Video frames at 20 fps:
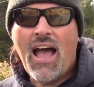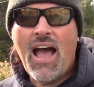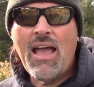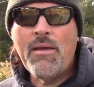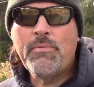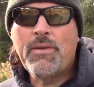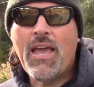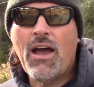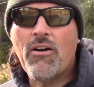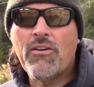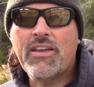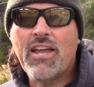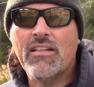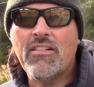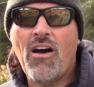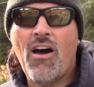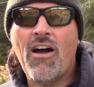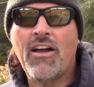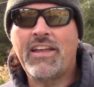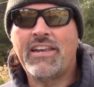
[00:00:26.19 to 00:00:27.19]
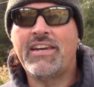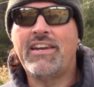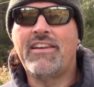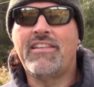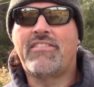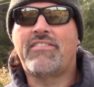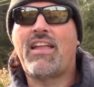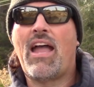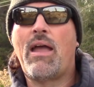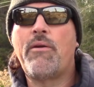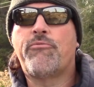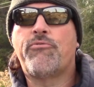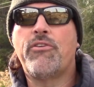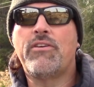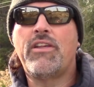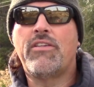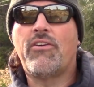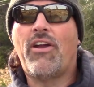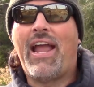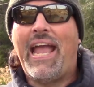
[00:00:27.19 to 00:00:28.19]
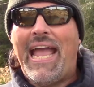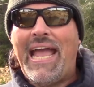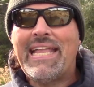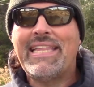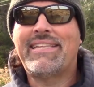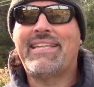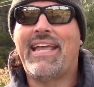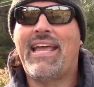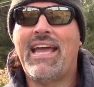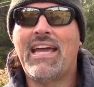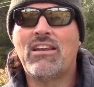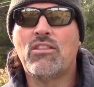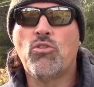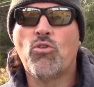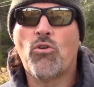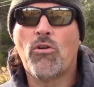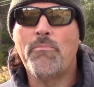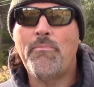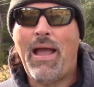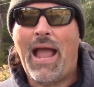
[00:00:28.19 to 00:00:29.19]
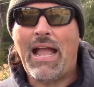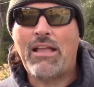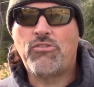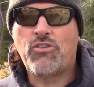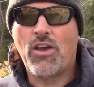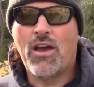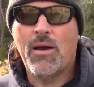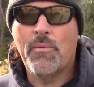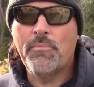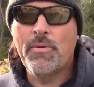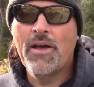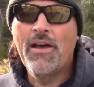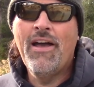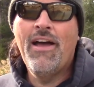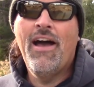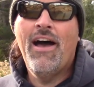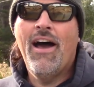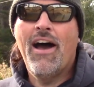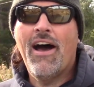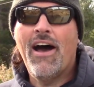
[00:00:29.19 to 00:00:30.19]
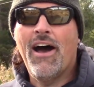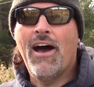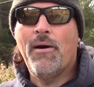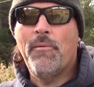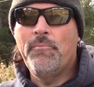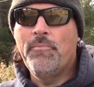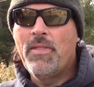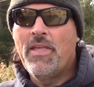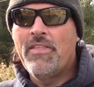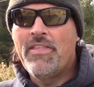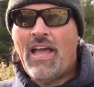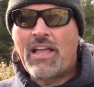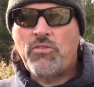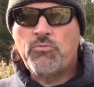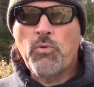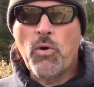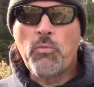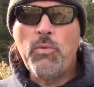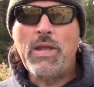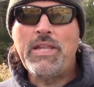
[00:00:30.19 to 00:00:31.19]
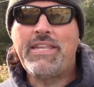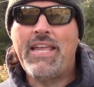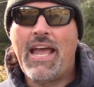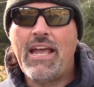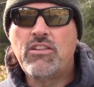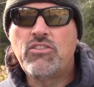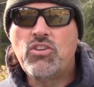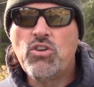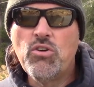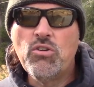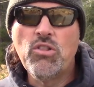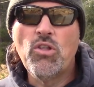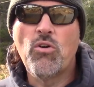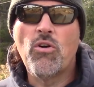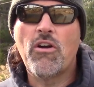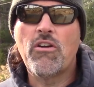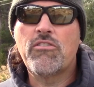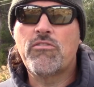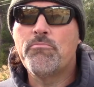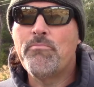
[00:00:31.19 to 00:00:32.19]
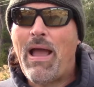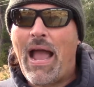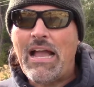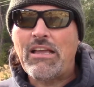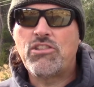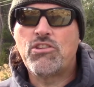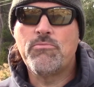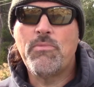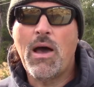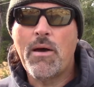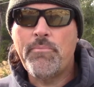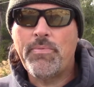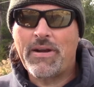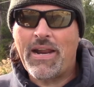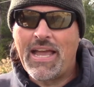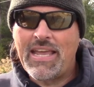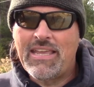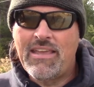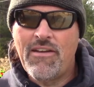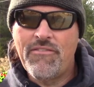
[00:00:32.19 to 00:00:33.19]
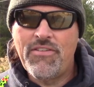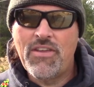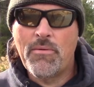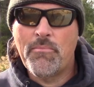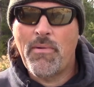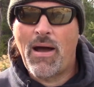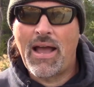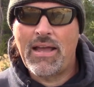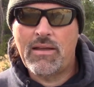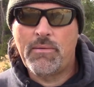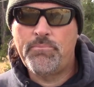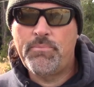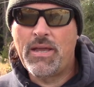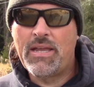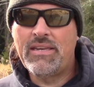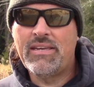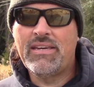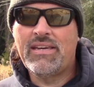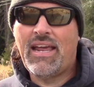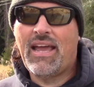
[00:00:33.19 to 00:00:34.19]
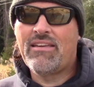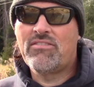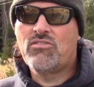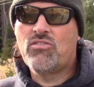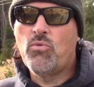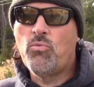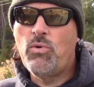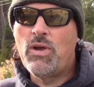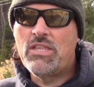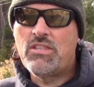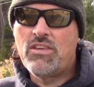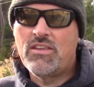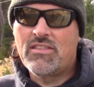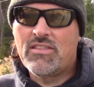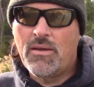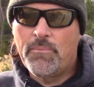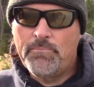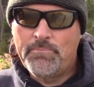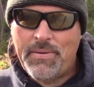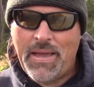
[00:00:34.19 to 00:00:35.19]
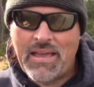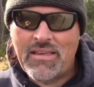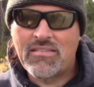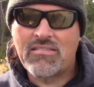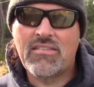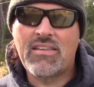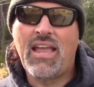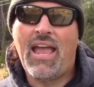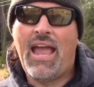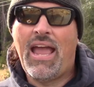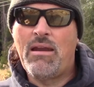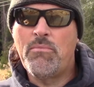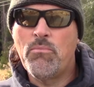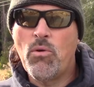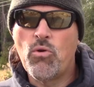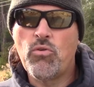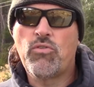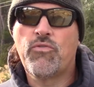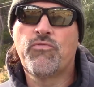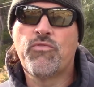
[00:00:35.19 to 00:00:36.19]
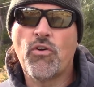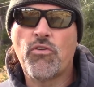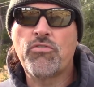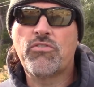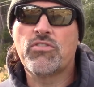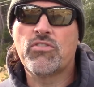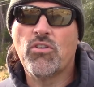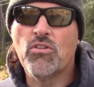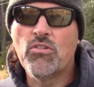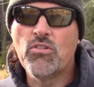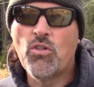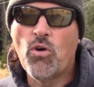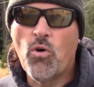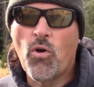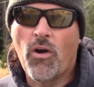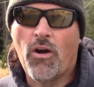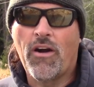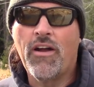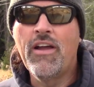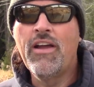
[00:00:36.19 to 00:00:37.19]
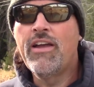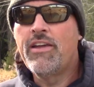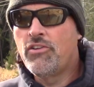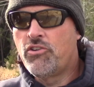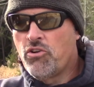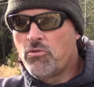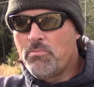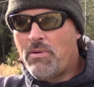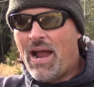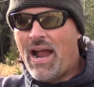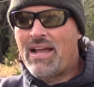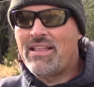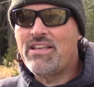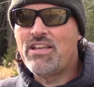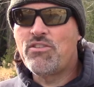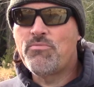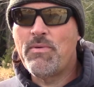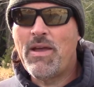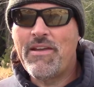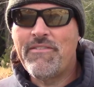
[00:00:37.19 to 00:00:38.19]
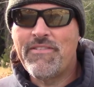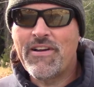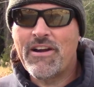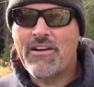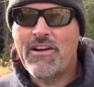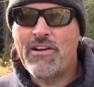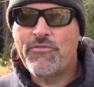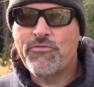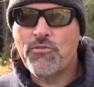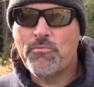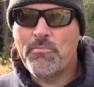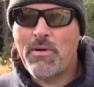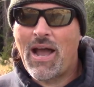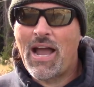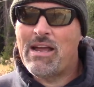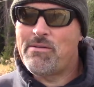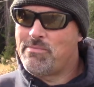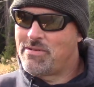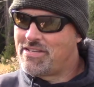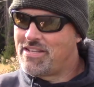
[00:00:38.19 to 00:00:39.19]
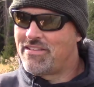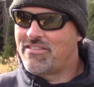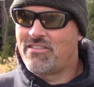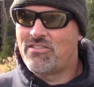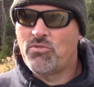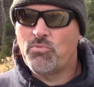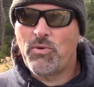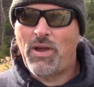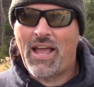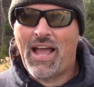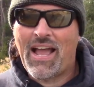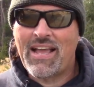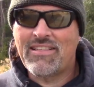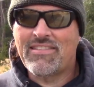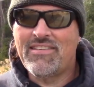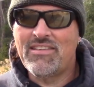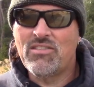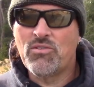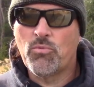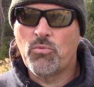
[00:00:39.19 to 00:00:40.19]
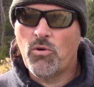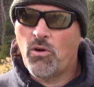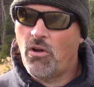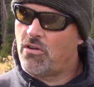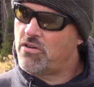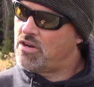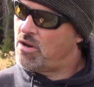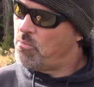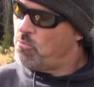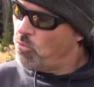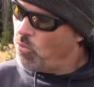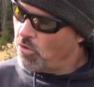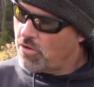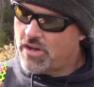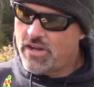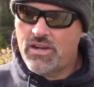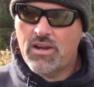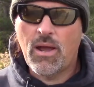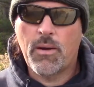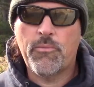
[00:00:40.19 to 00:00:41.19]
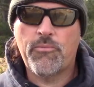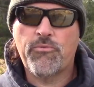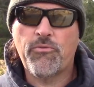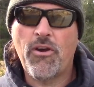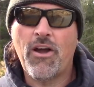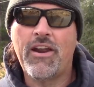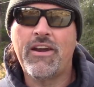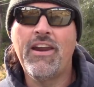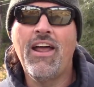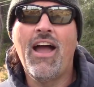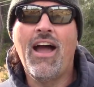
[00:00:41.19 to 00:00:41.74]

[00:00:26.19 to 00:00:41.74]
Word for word: I'm Cal Kellogg and it is time for another head-to-head -head lure matchup. Um, that's where we take two lures, match them up, and I give you my opinion as to which is the best and most versatile lure. Your mileage may vary from mine, but this is the way I see the world, and I'm warning you up front.